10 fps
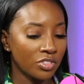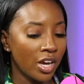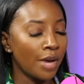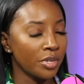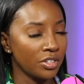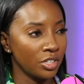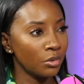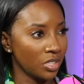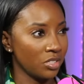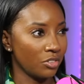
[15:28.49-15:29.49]
time to deal
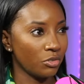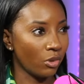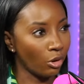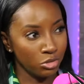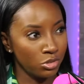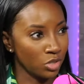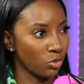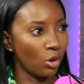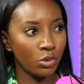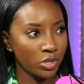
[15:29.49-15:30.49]
with these different roles. You're just
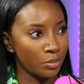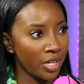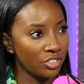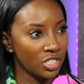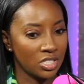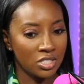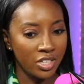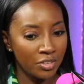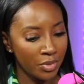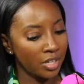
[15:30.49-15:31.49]
rolling with the punches mm-hmm.
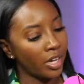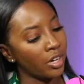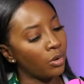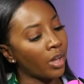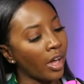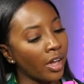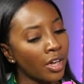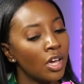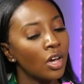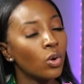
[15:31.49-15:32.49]
instead of being like,
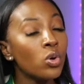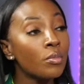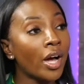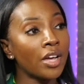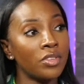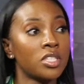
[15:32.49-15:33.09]
okay, who am I in this?